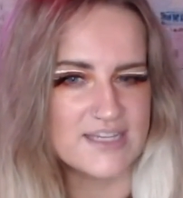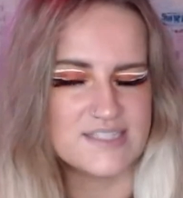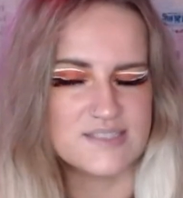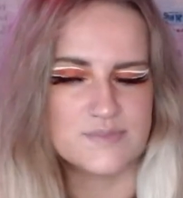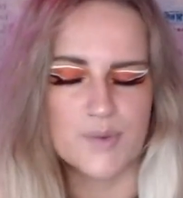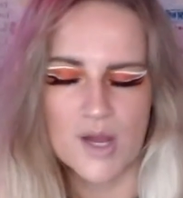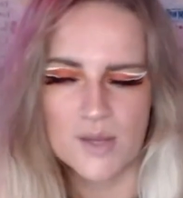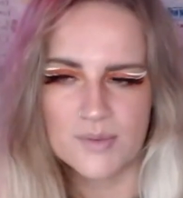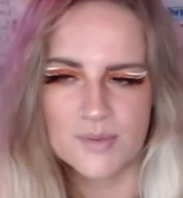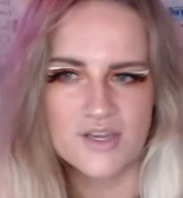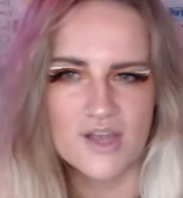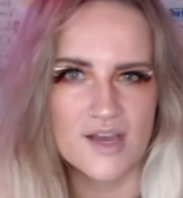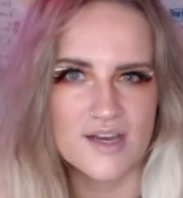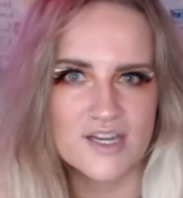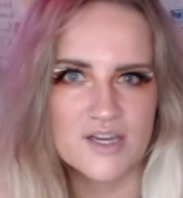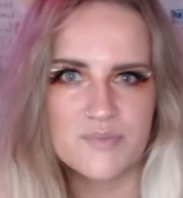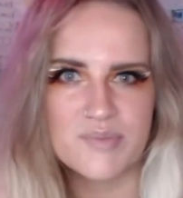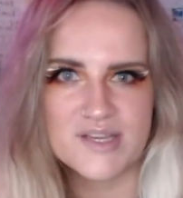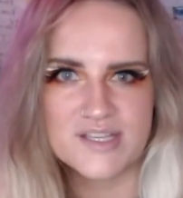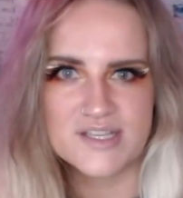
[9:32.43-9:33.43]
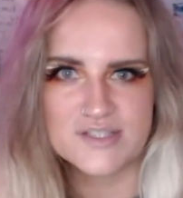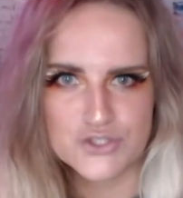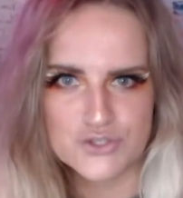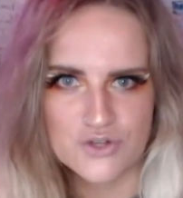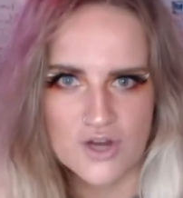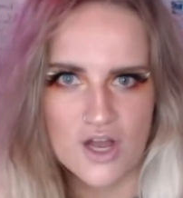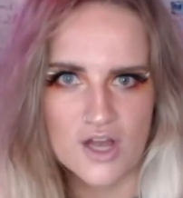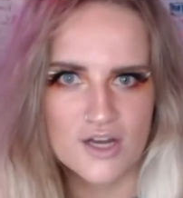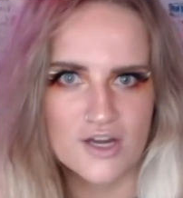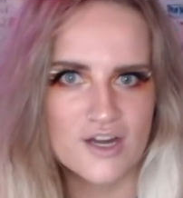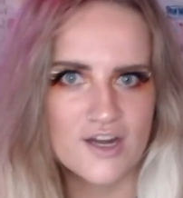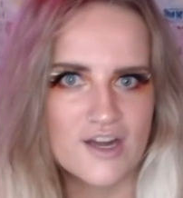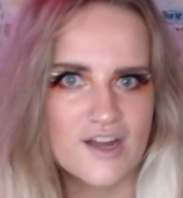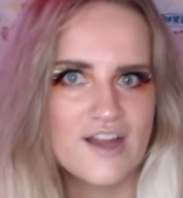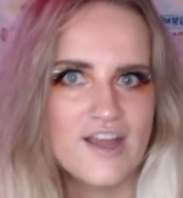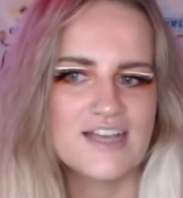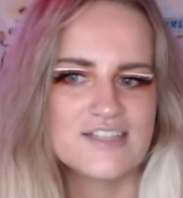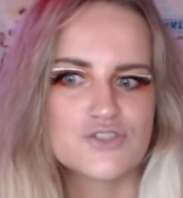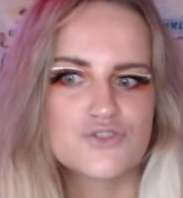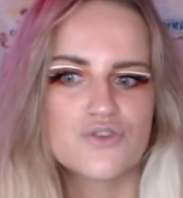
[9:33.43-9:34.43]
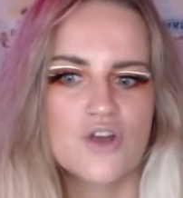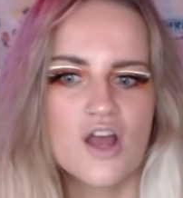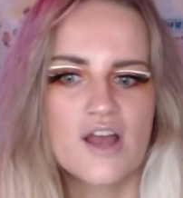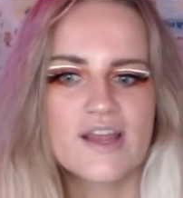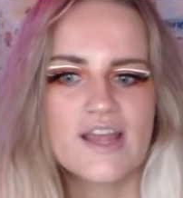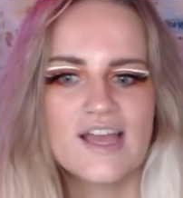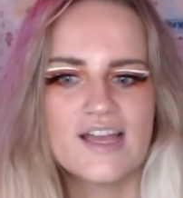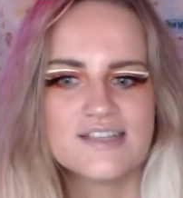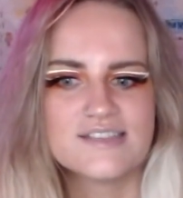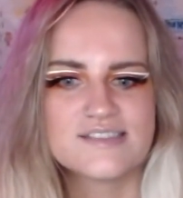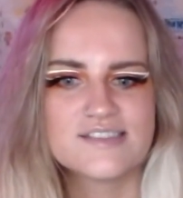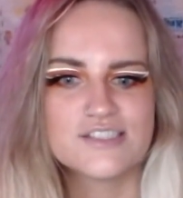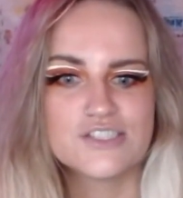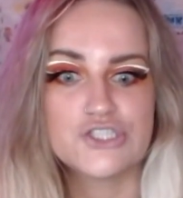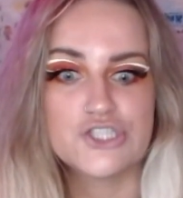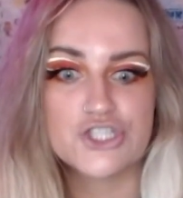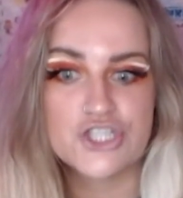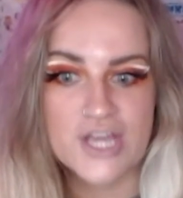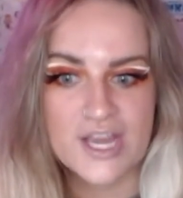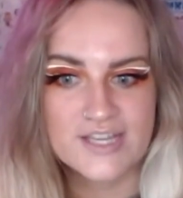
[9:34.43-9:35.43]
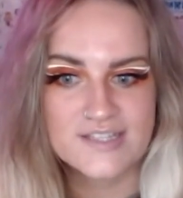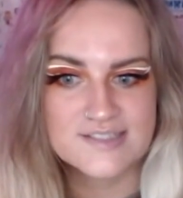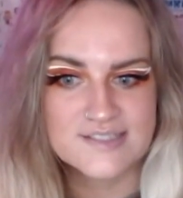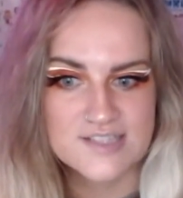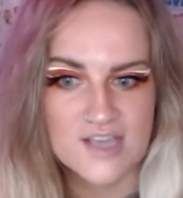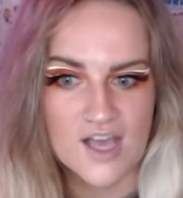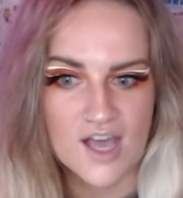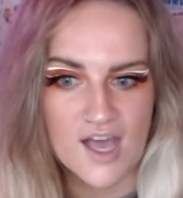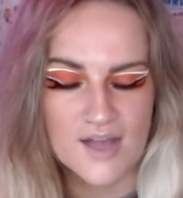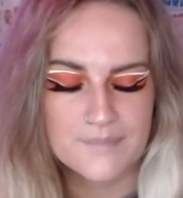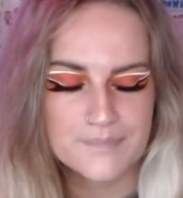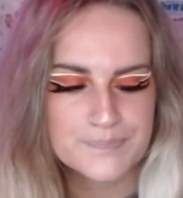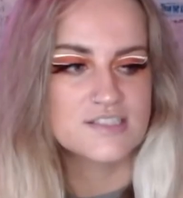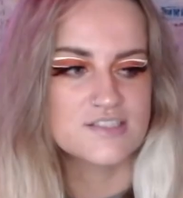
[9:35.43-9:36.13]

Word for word: He's probably not going to be as stronger, as strong as the chainsaw.